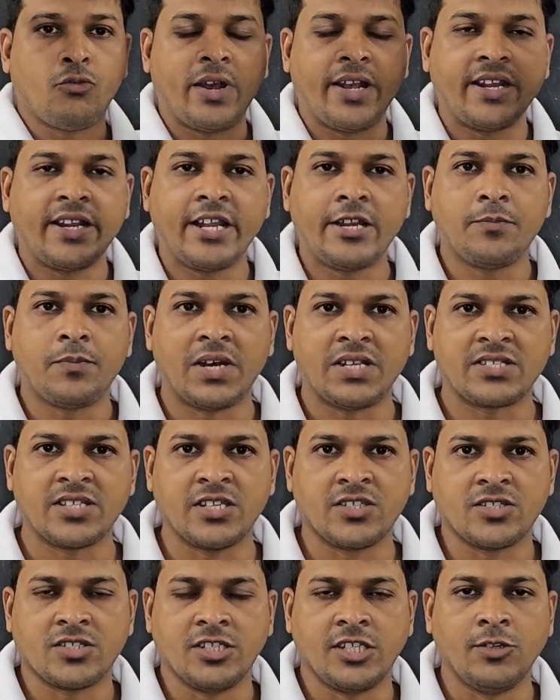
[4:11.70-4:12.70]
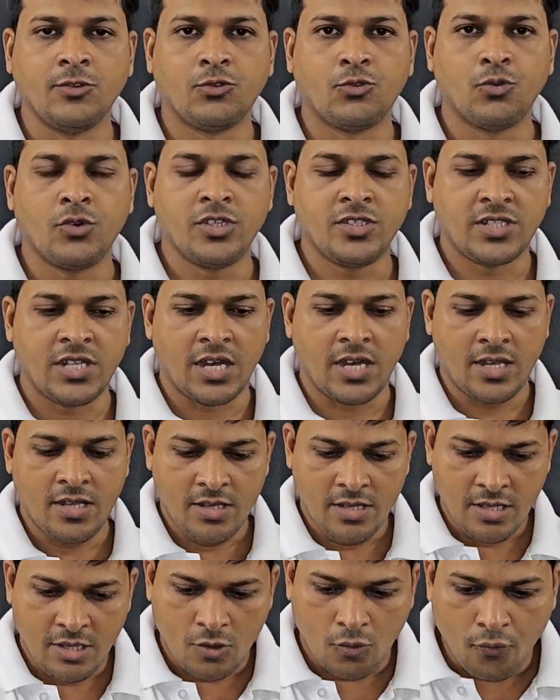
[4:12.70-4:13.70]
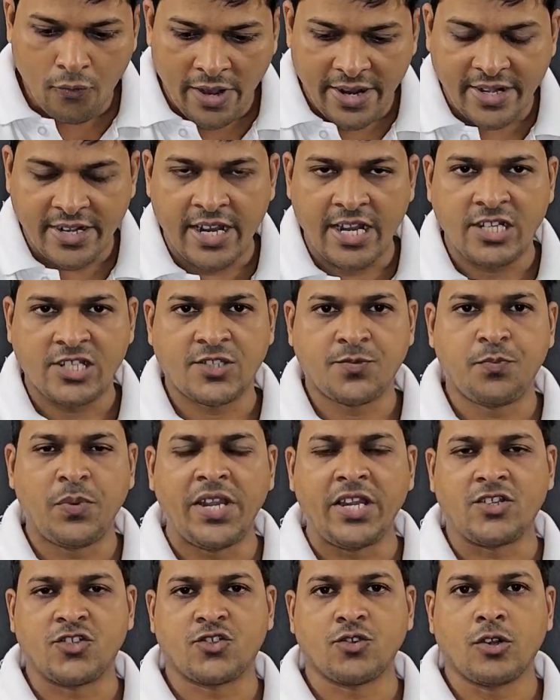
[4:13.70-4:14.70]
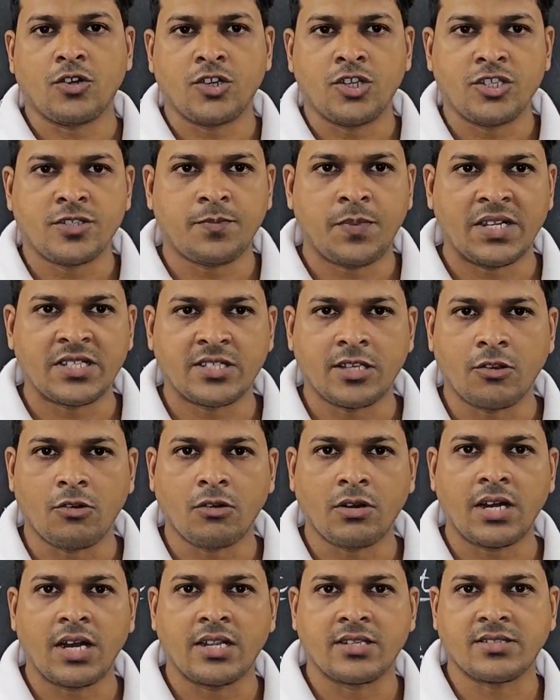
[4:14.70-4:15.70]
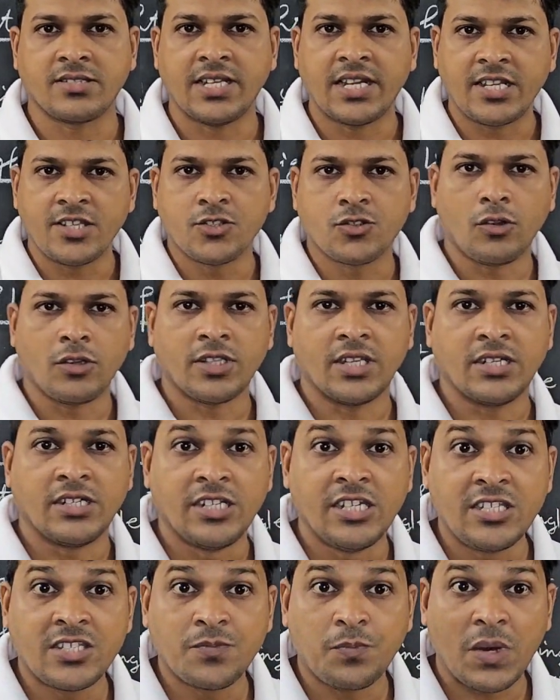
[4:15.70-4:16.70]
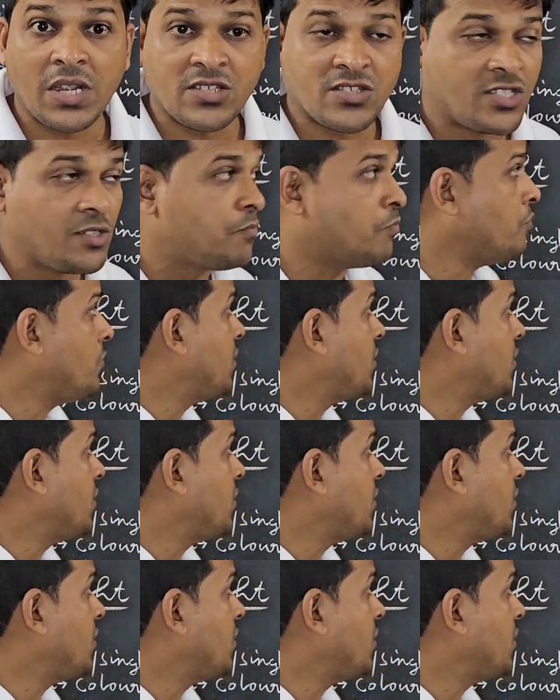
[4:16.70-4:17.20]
white light passes, due to which the white light splits or dispersion occurs, that is called the dispersive